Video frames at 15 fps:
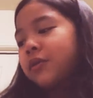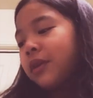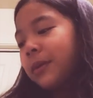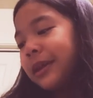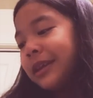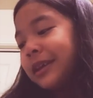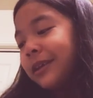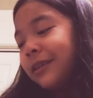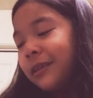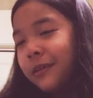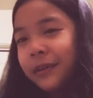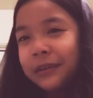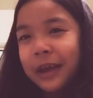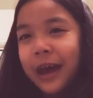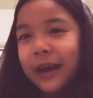for me to do
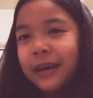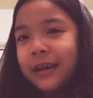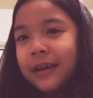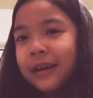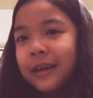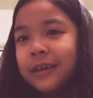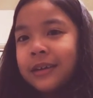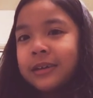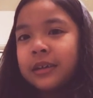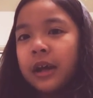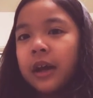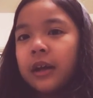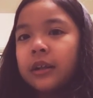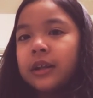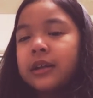that. So
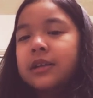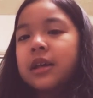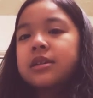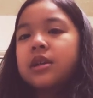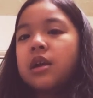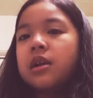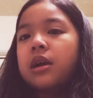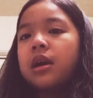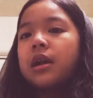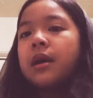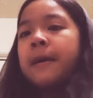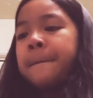let's get started.